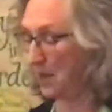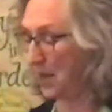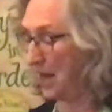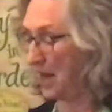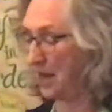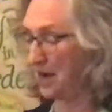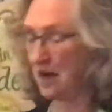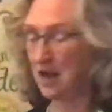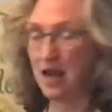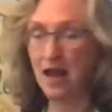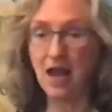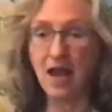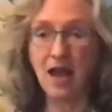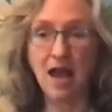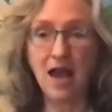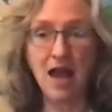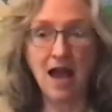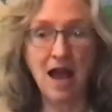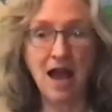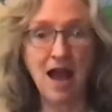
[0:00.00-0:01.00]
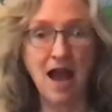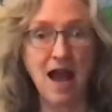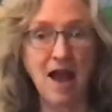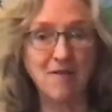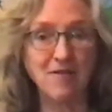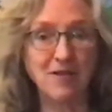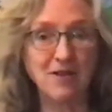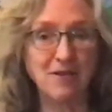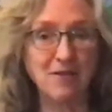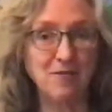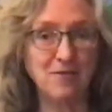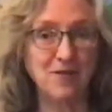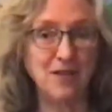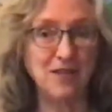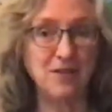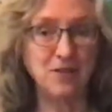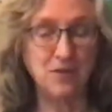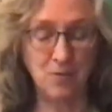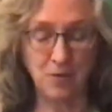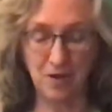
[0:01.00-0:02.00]
and have a little
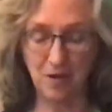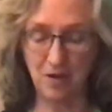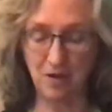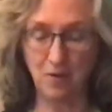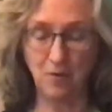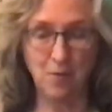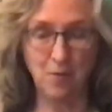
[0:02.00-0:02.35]
feast with you.